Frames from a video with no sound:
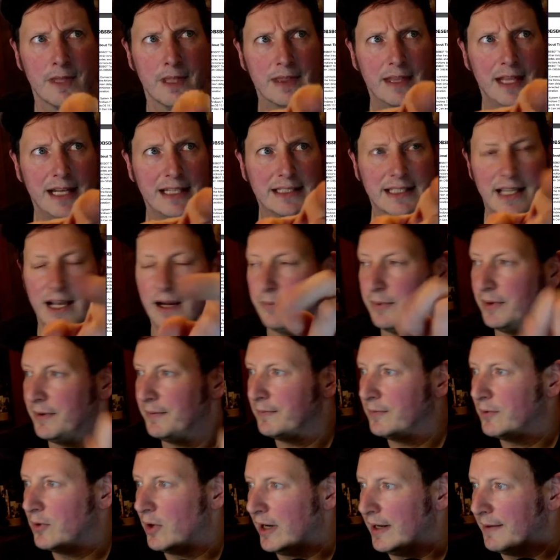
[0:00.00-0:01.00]
That's that
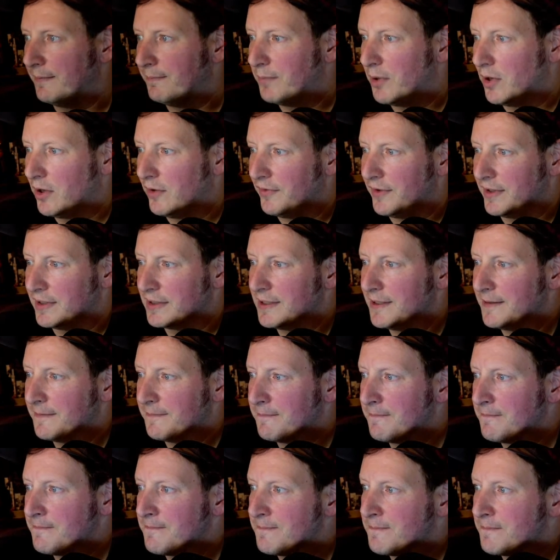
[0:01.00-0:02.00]
one. Great. Perfect.
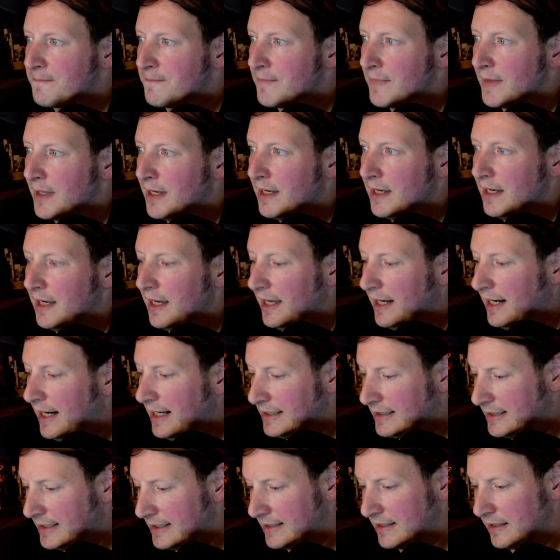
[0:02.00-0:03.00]
And it
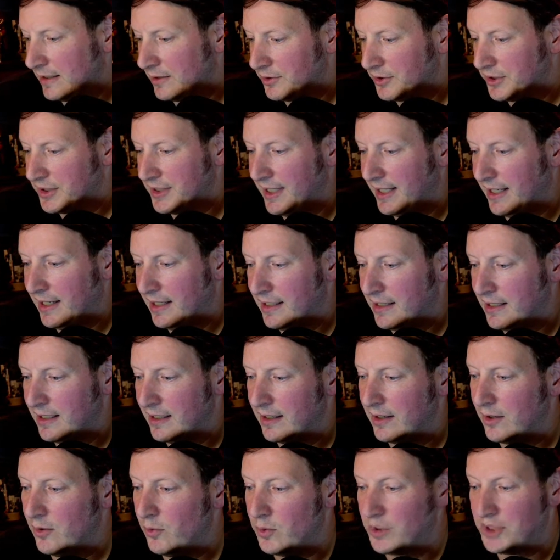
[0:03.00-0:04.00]
has this little stand,
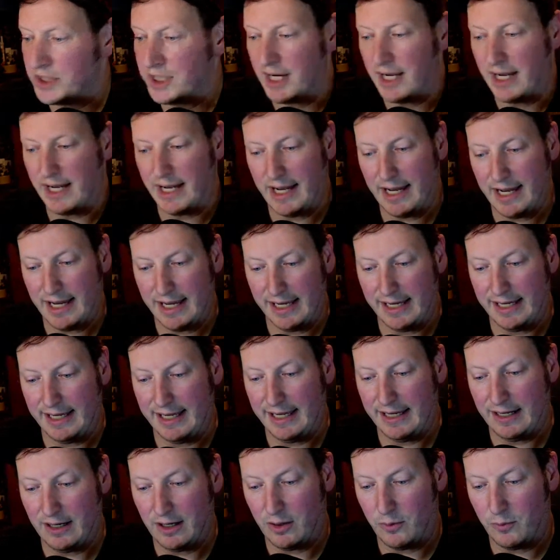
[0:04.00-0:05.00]
which I
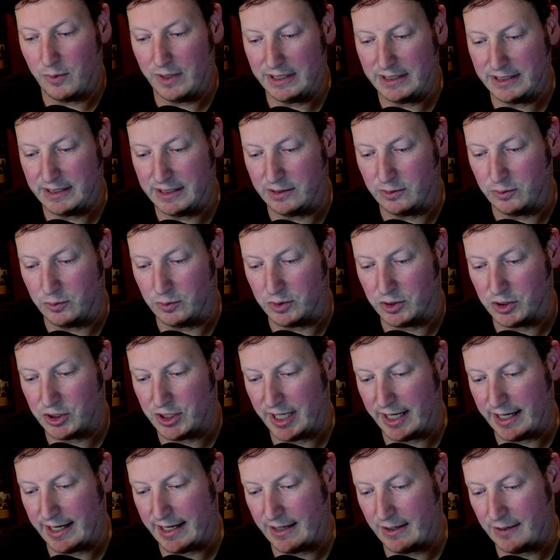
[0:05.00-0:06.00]
cannot wait to
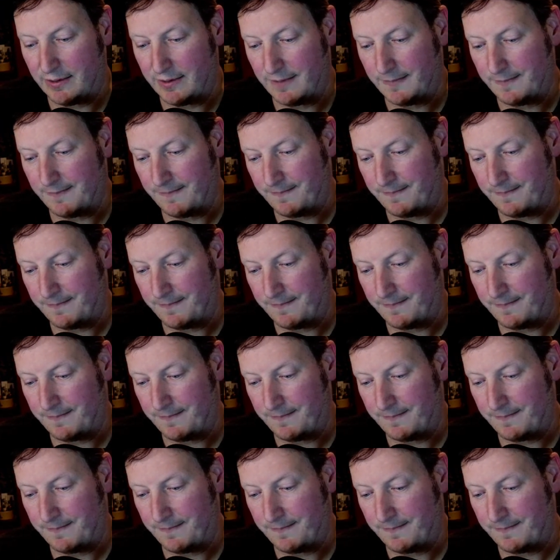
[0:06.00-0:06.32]
check out.